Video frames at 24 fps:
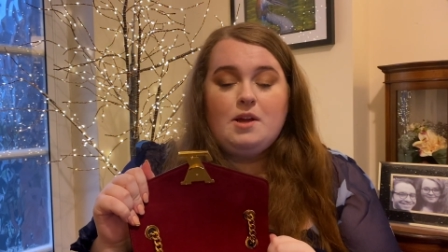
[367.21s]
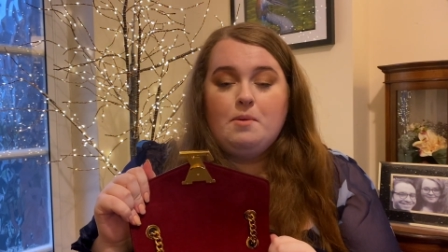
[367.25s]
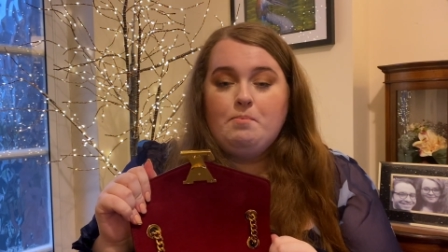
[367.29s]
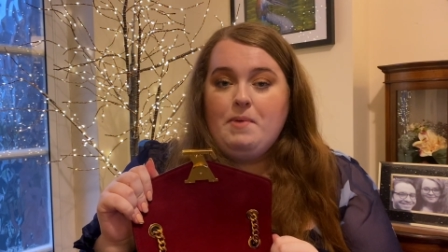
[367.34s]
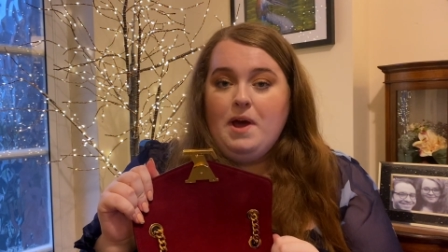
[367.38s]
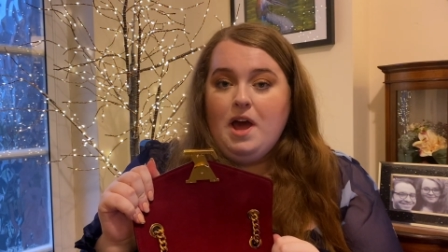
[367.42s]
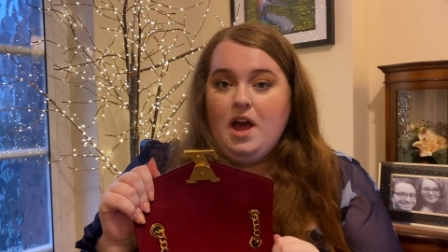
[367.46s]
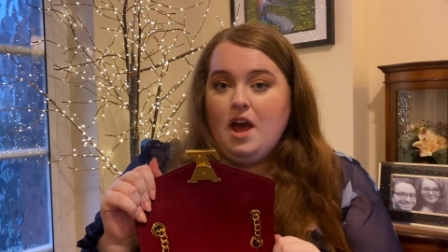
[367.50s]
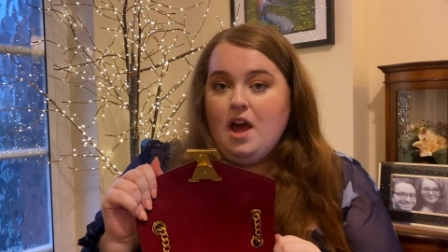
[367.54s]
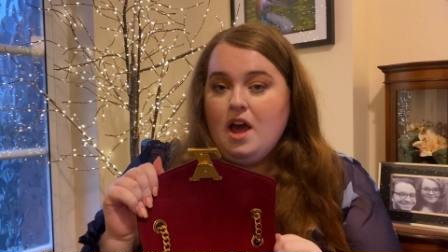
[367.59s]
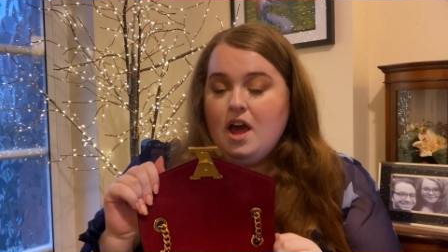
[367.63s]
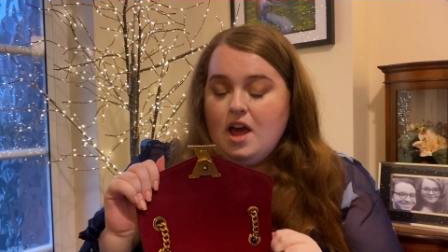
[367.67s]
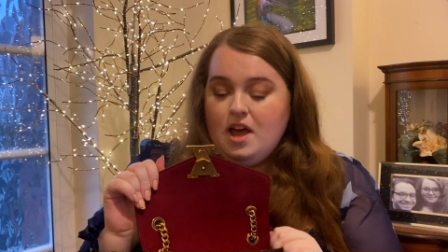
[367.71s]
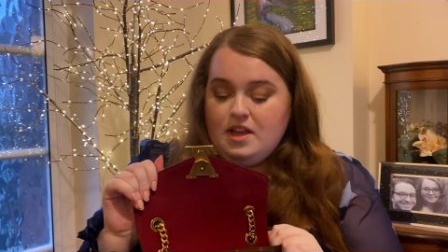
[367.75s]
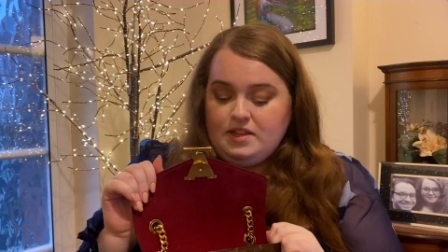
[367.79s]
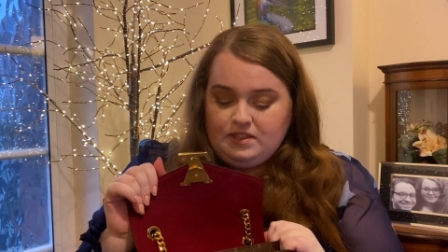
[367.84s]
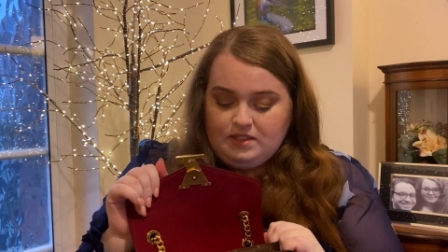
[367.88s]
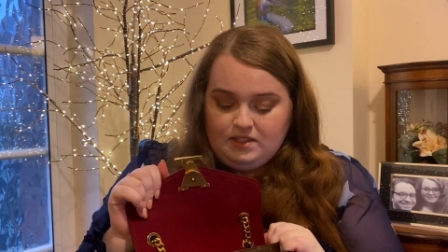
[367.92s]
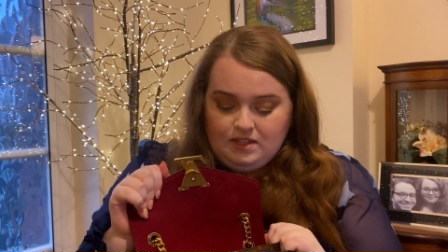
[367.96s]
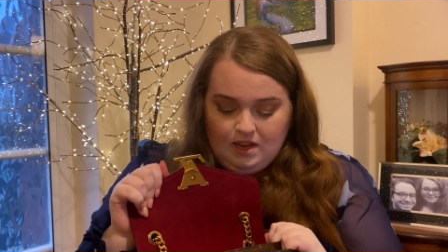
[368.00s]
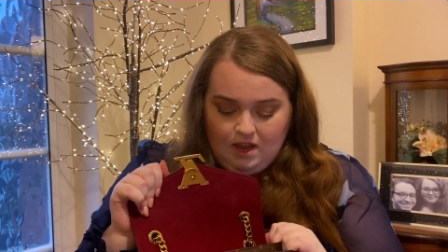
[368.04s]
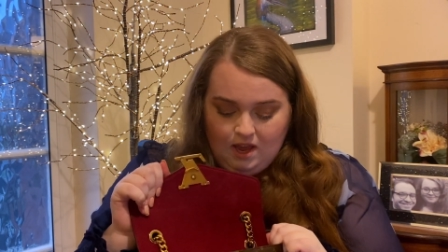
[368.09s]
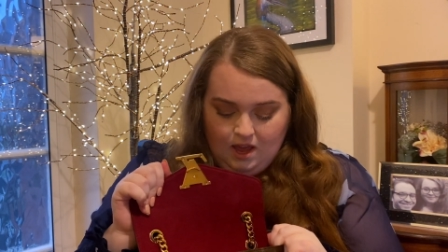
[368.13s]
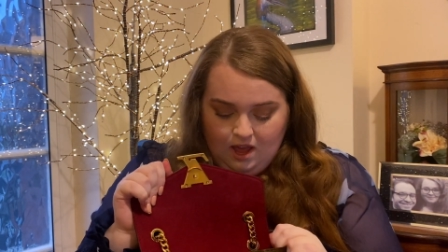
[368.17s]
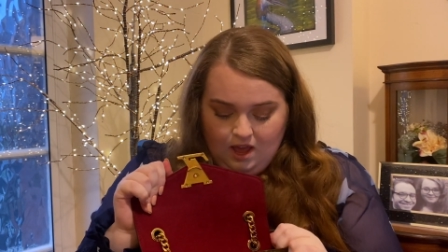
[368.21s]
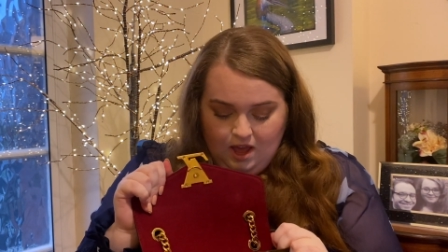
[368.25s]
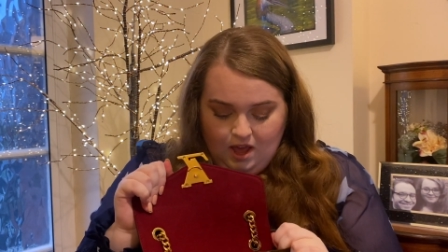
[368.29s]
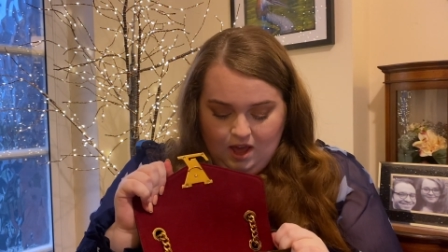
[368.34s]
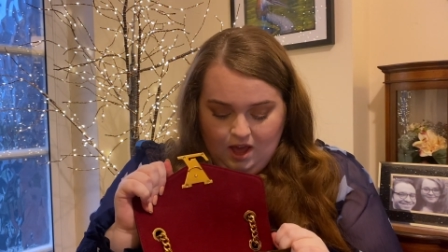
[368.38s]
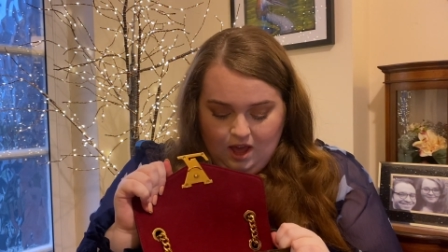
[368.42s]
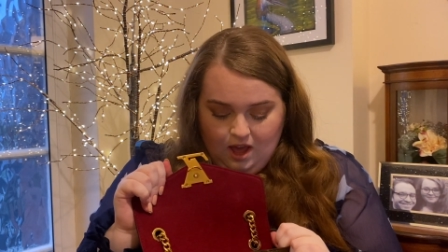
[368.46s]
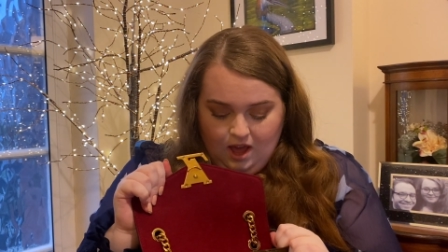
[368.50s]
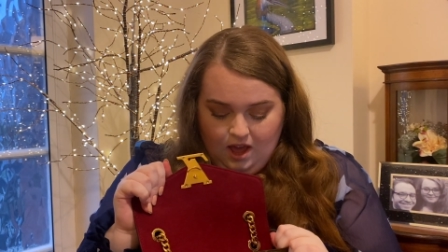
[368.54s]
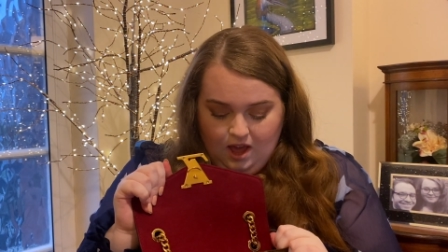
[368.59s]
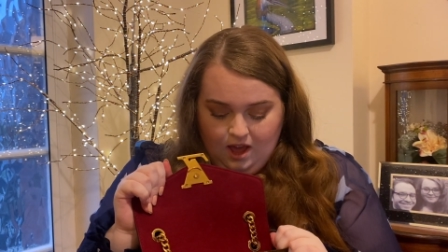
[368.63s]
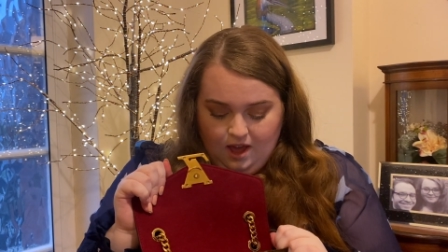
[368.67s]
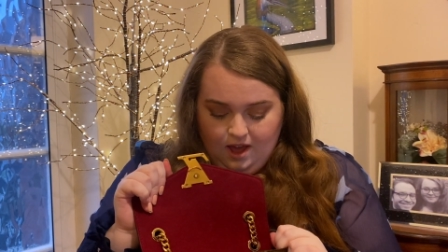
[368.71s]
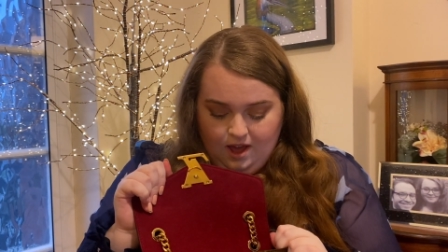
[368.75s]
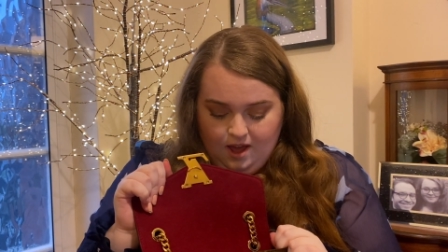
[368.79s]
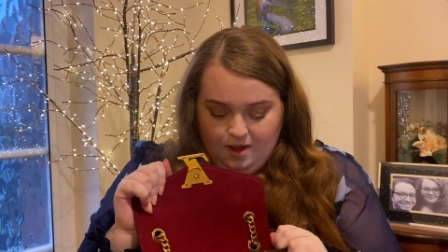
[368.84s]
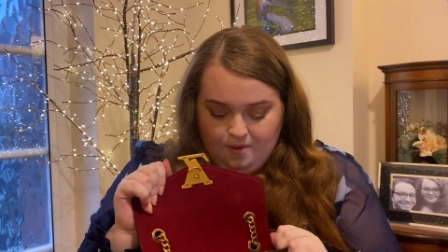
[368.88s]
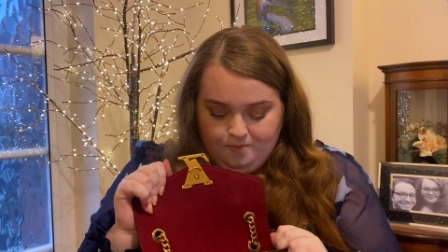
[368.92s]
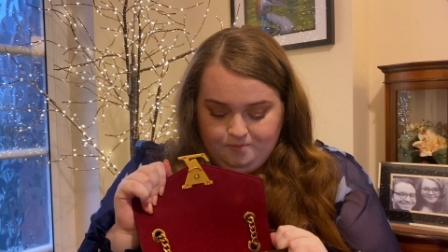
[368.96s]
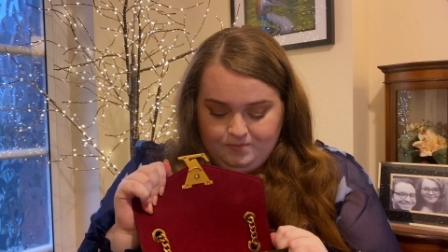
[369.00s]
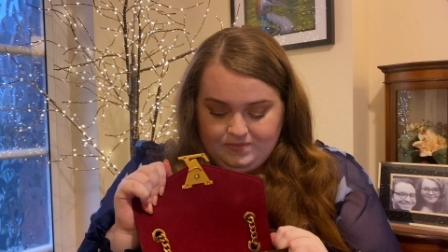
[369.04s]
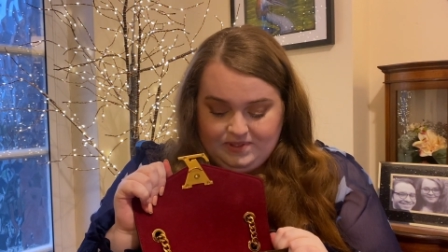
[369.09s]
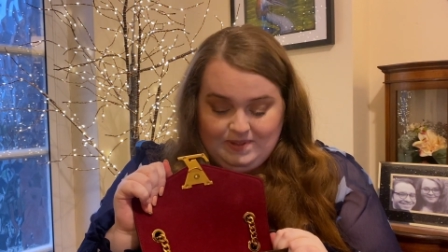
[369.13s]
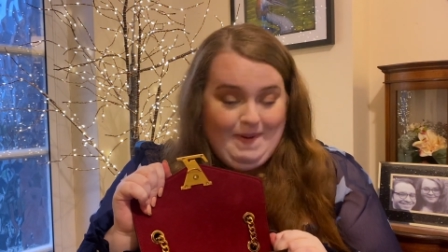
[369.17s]
a purse
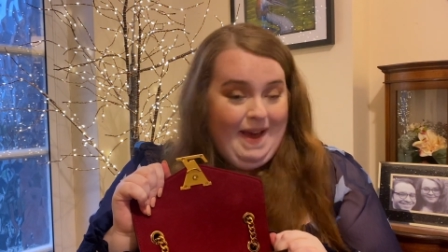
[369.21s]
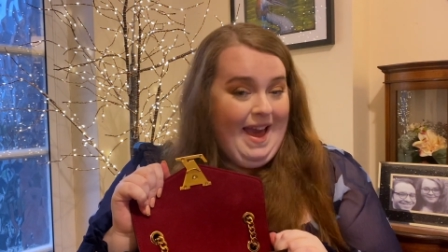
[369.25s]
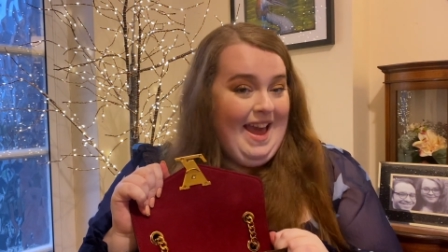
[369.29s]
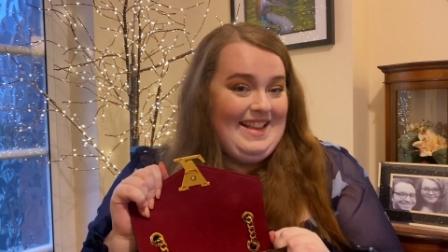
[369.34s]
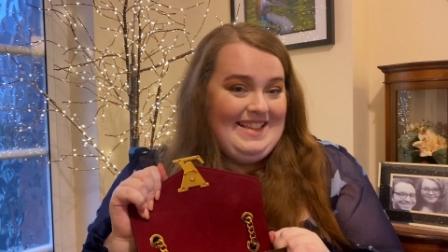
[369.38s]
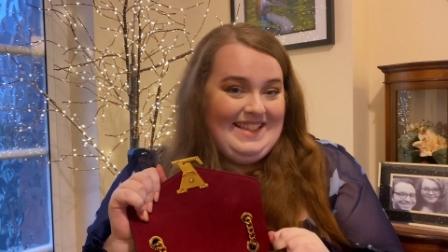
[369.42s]
um, some hand